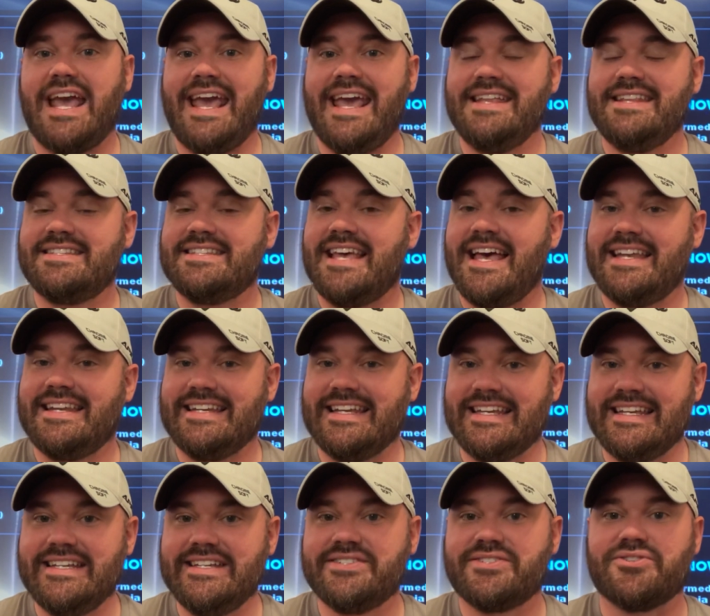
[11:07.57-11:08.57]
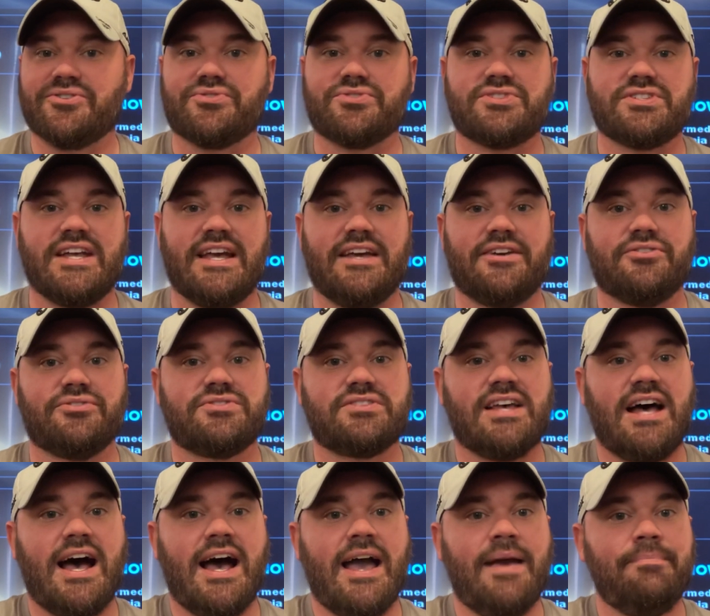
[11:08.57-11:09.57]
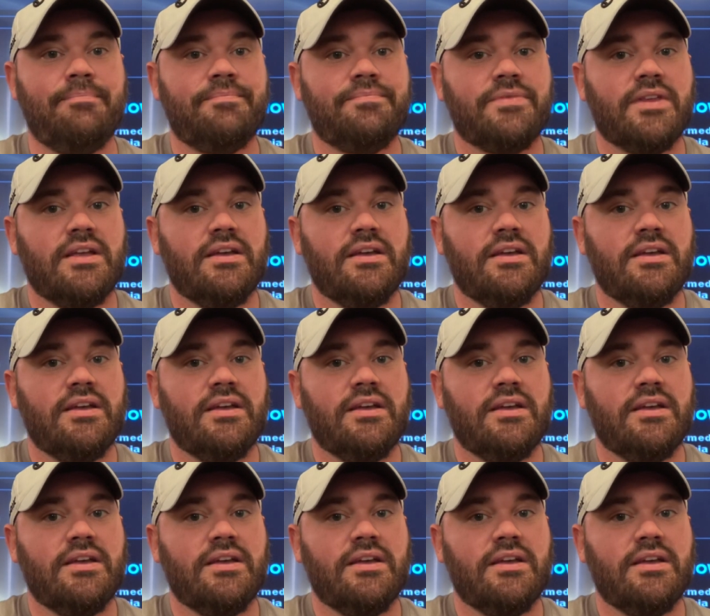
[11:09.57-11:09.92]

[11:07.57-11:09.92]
8:10 Eastern Standard Time.